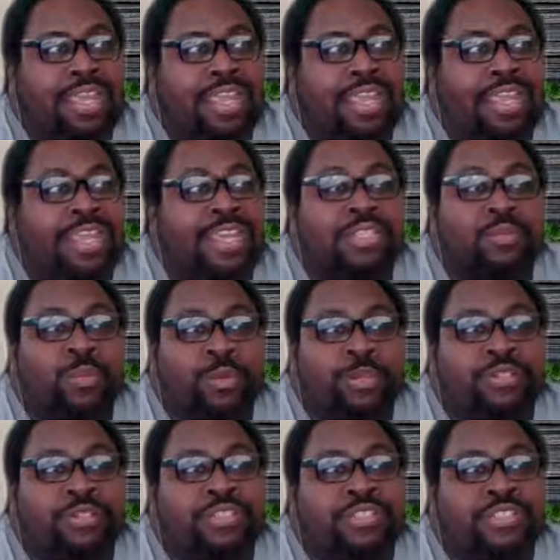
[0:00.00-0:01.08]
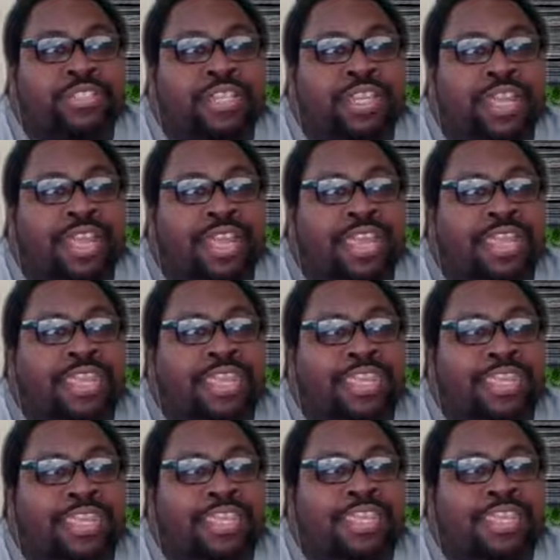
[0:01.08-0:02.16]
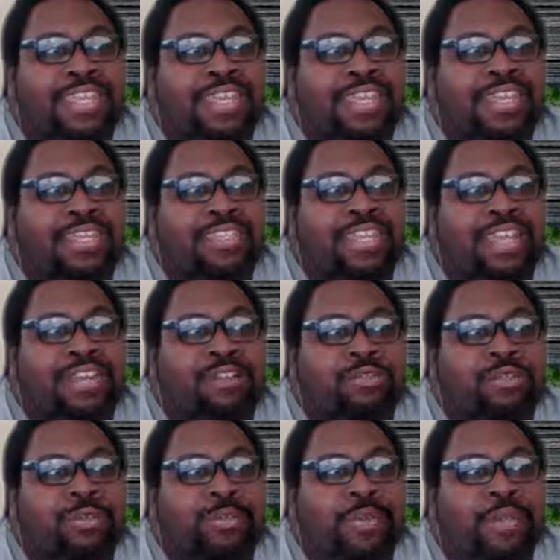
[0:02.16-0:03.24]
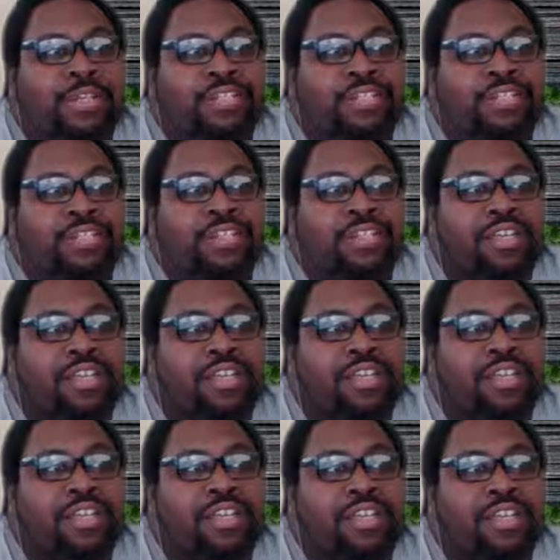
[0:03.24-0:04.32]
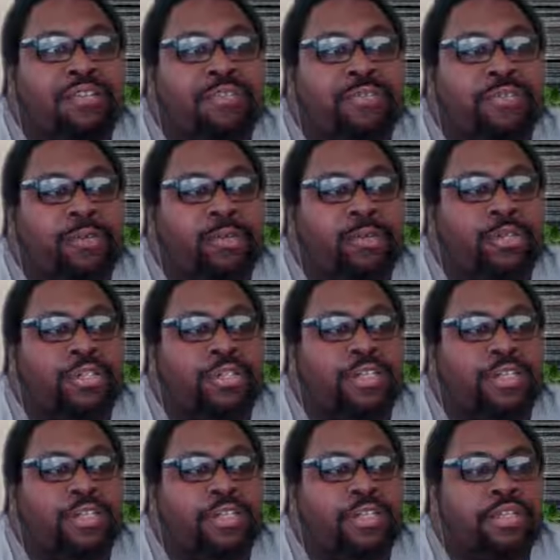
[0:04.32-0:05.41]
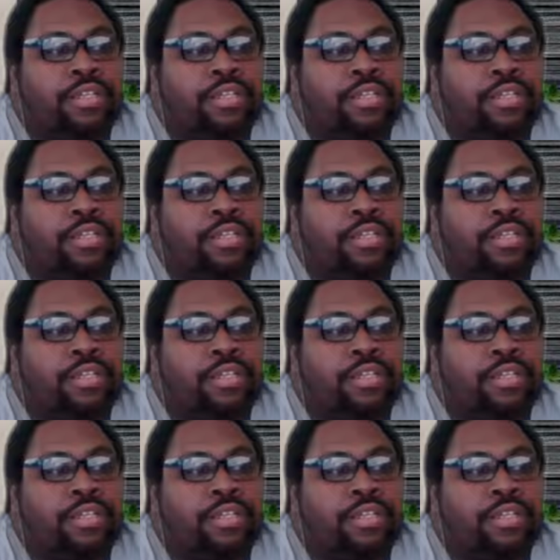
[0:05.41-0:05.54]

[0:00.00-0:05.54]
in his words, he thought it was better for